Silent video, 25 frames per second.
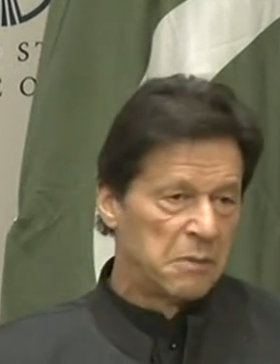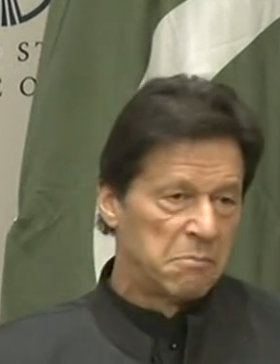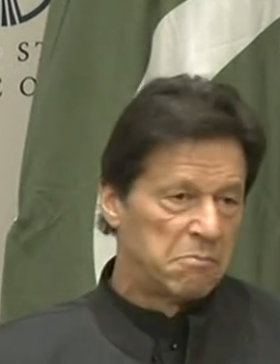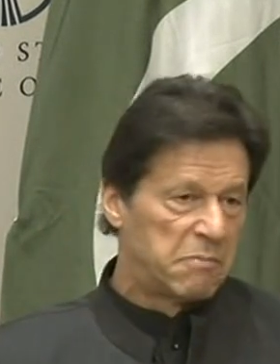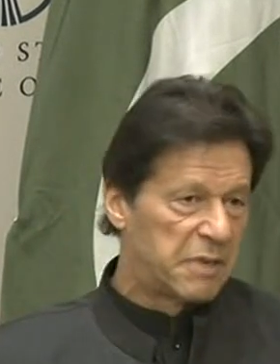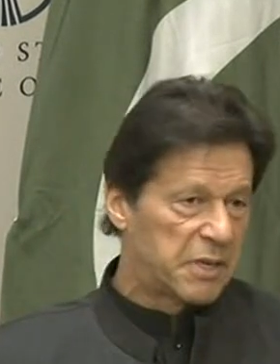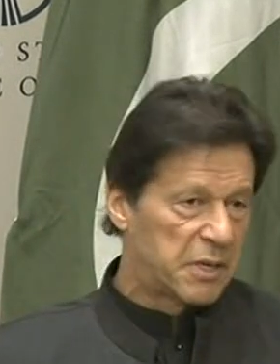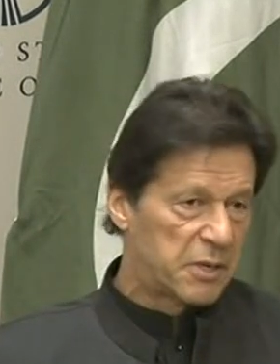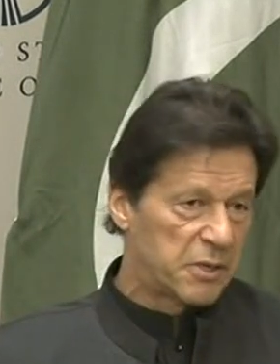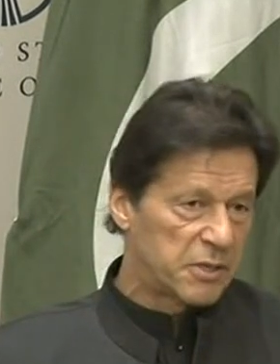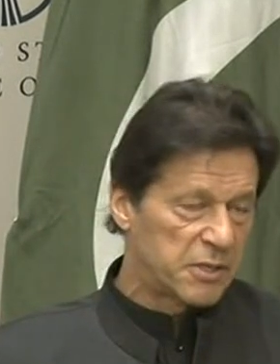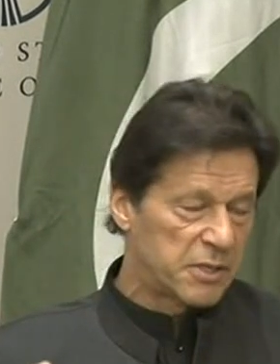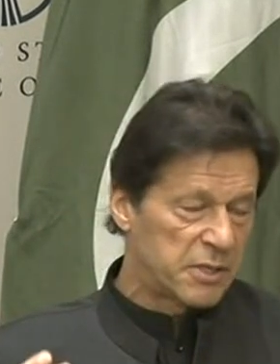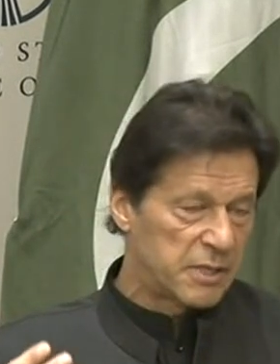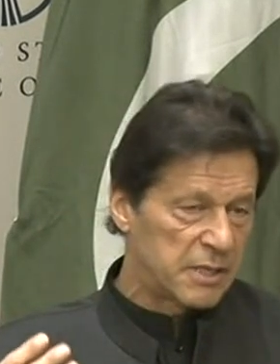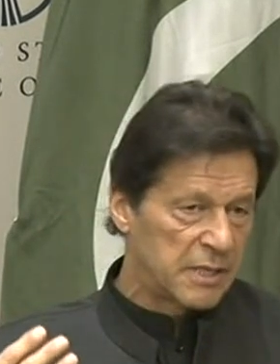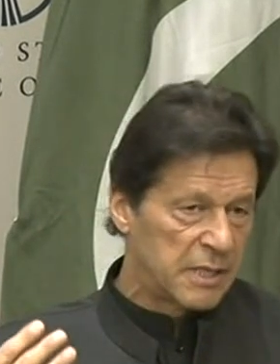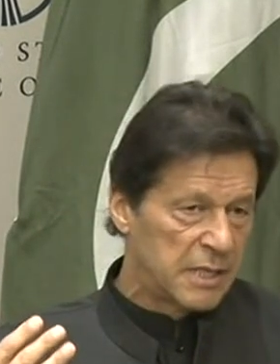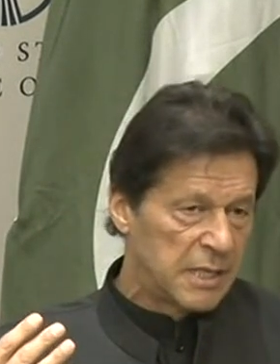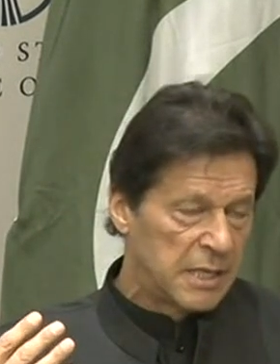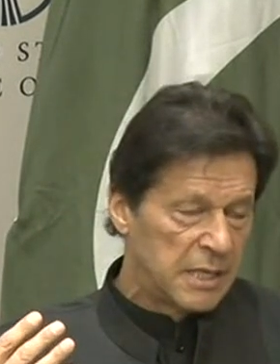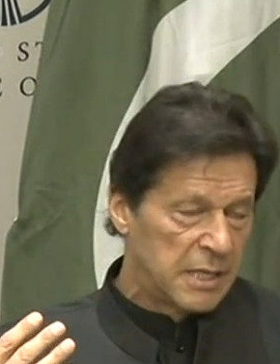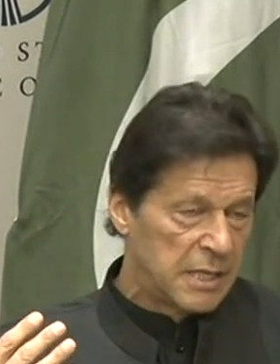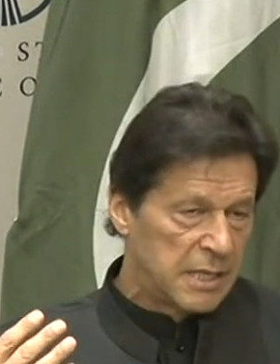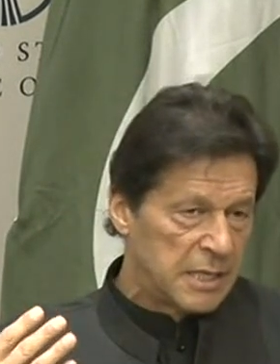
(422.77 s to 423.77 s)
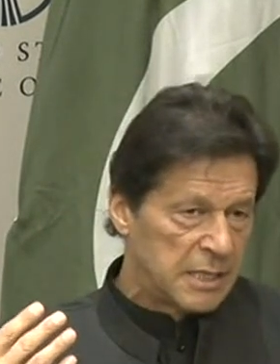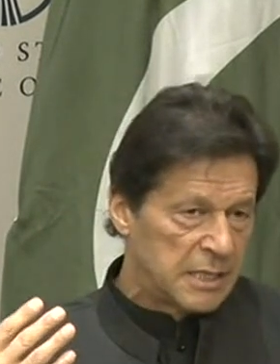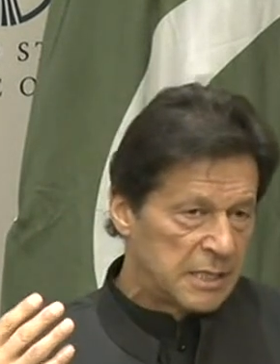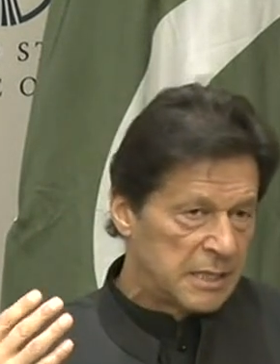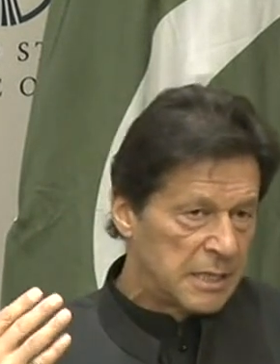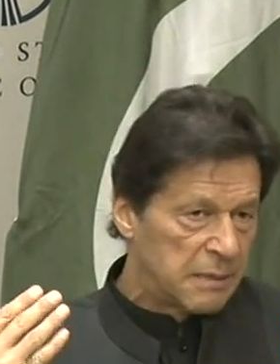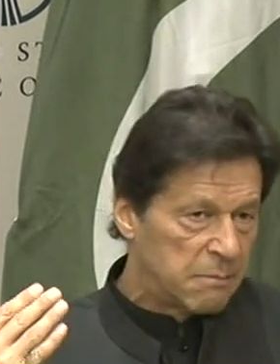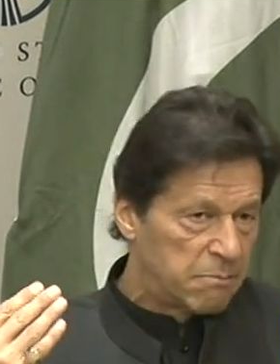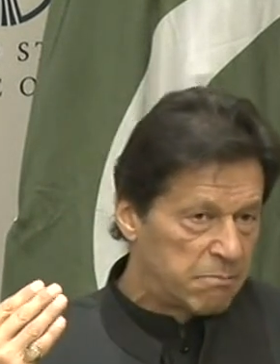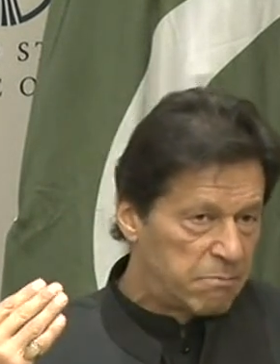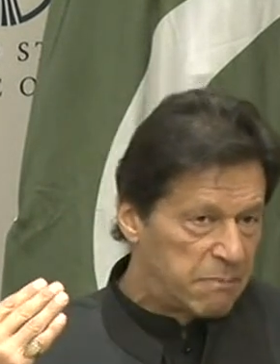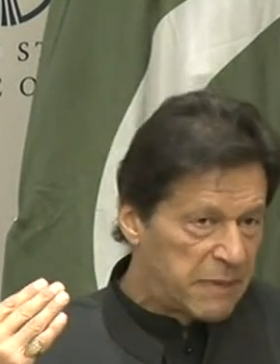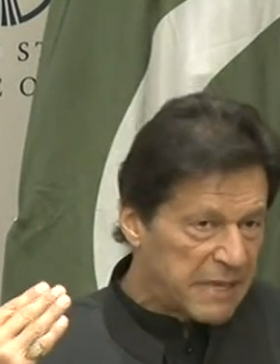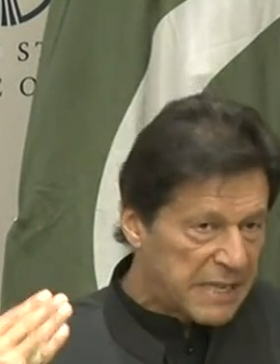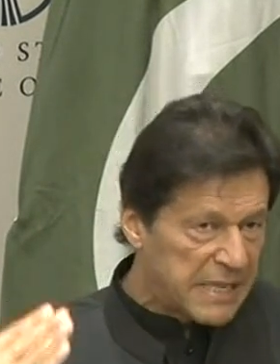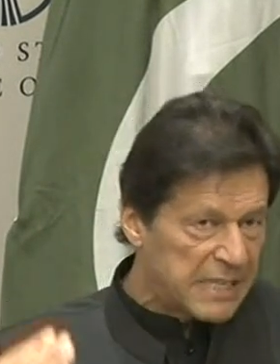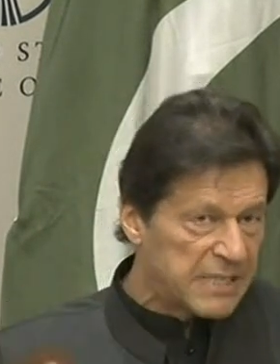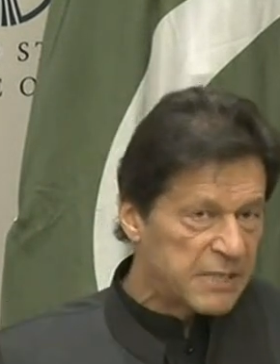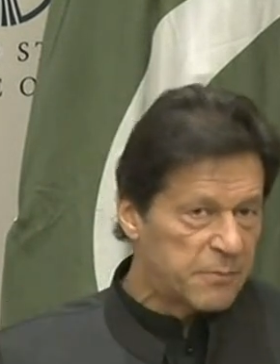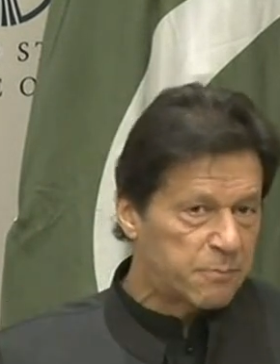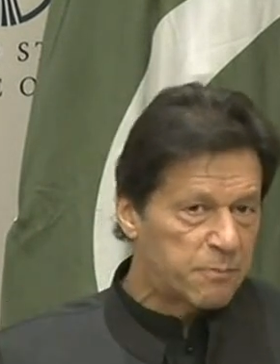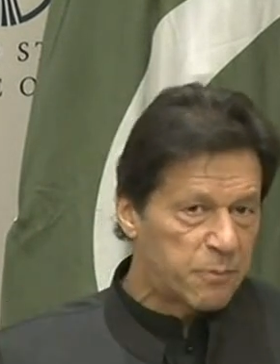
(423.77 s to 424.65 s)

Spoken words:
because the biggest